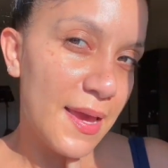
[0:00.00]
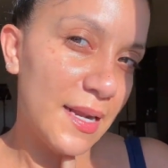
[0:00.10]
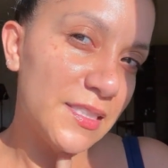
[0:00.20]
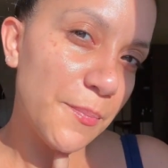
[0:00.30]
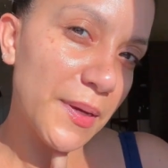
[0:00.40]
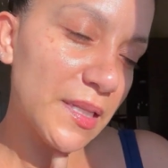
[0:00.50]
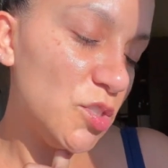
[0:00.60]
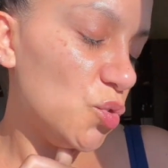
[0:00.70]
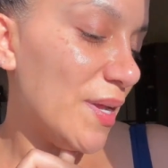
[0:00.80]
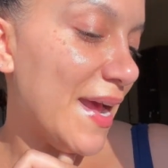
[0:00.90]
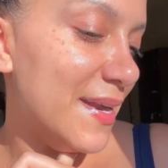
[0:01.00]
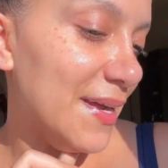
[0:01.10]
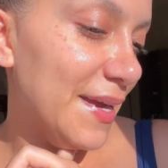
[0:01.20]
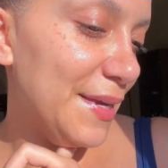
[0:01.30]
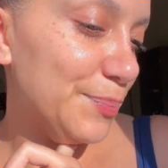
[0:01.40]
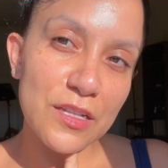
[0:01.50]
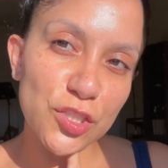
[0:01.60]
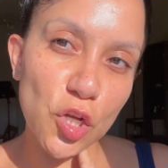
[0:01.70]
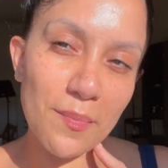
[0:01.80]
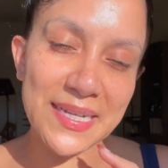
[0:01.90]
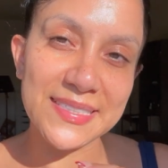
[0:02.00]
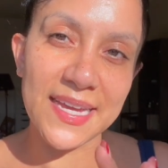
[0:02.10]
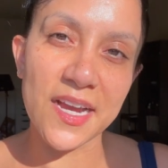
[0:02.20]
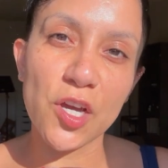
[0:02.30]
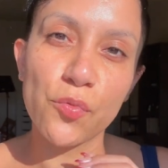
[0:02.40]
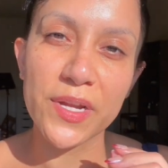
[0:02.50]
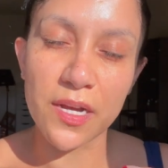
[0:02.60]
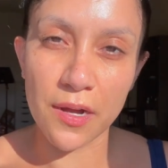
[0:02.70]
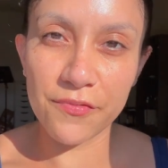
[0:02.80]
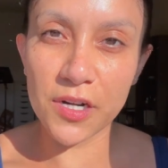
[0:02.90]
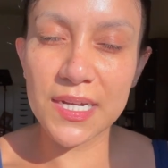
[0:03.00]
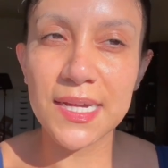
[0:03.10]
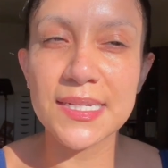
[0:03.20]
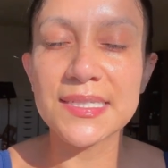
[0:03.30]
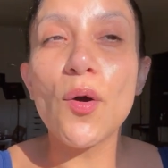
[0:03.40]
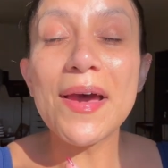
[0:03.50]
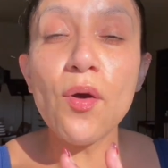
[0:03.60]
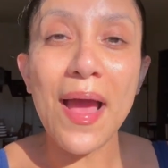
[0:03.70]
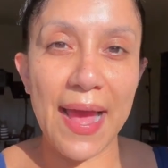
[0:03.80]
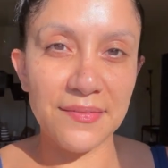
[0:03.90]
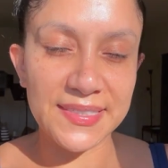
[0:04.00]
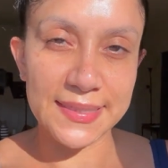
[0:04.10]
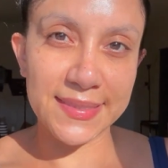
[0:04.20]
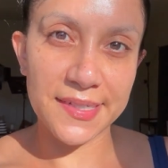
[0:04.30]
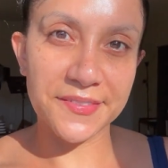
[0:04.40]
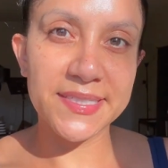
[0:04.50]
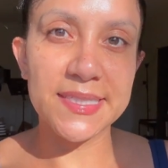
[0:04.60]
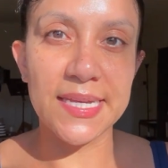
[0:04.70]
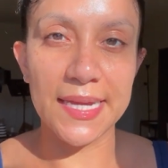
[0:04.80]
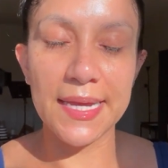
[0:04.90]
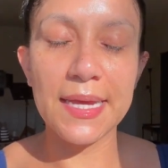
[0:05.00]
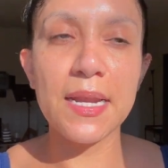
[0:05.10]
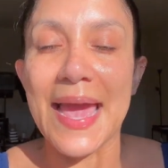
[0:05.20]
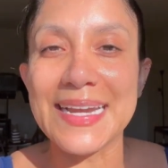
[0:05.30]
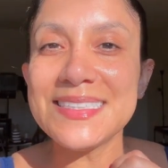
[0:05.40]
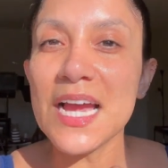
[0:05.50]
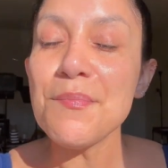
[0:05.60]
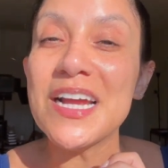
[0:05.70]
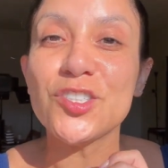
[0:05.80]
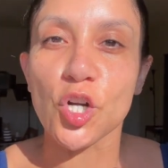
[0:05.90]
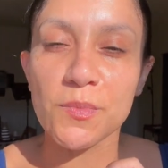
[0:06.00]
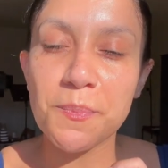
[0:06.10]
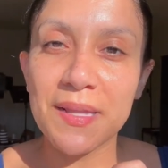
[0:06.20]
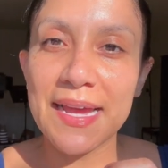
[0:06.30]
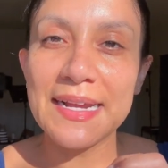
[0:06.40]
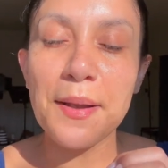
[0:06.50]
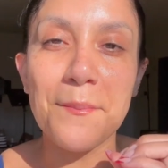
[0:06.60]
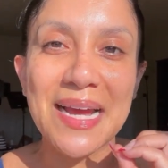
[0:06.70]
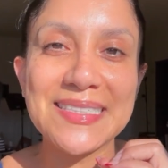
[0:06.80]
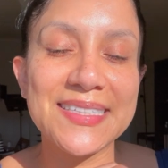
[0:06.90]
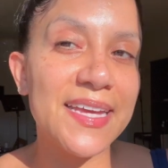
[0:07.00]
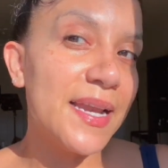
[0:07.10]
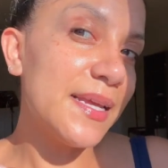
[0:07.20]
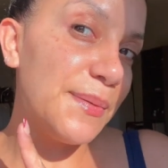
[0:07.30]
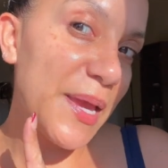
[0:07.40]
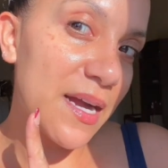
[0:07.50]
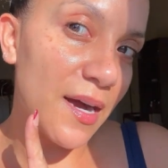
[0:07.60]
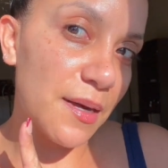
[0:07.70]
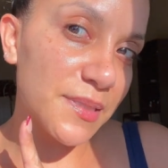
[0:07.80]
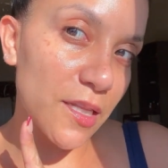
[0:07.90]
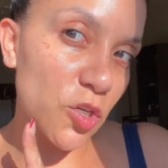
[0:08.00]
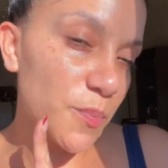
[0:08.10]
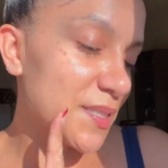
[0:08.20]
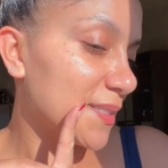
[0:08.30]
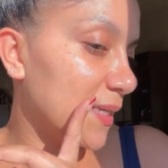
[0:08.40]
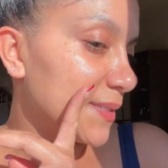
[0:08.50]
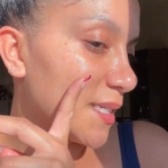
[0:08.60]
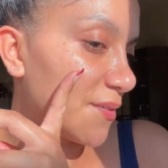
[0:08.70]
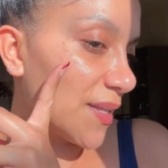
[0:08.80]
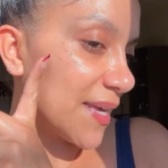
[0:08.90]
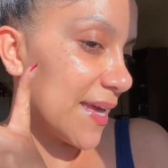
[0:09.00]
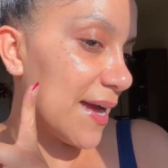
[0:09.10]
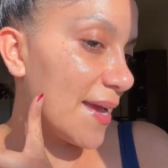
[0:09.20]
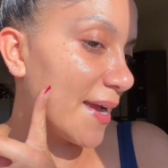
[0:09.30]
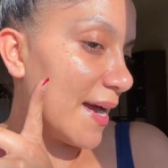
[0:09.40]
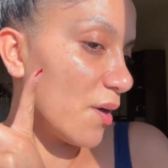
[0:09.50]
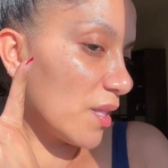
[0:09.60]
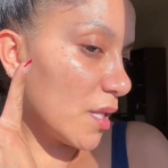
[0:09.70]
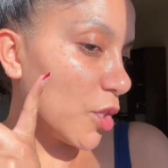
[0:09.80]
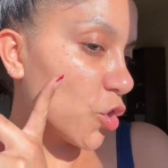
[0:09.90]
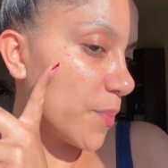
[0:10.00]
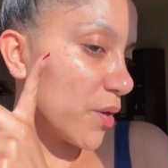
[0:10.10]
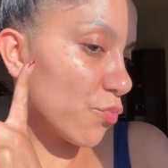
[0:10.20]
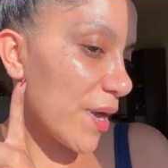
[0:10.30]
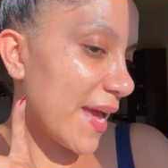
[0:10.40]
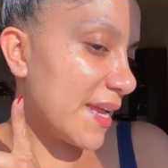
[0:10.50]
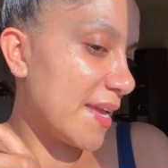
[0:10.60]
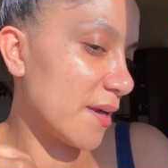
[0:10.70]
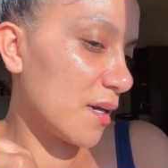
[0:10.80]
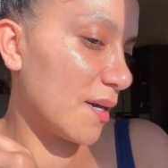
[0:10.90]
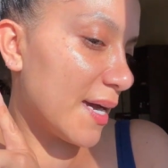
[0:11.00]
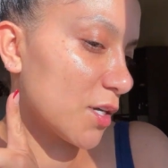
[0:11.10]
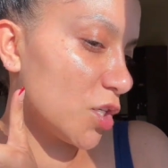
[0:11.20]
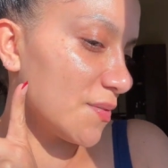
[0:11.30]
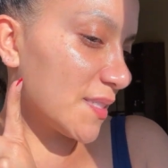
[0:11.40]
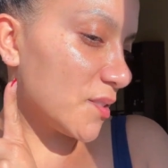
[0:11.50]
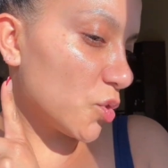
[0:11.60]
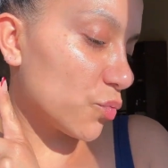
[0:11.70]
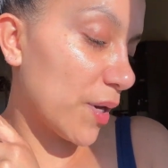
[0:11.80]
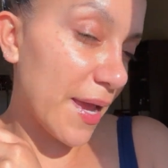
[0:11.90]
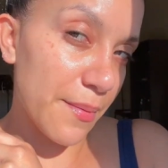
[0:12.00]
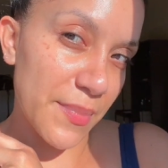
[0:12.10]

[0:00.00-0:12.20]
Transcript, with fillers: And I typically do it at night so my skin could recover because though I don't have sensitive skin, anytime I dermaplane, my skin becomes a little bit sensitive. Like it got a little bit red here. I don't know if it's still red.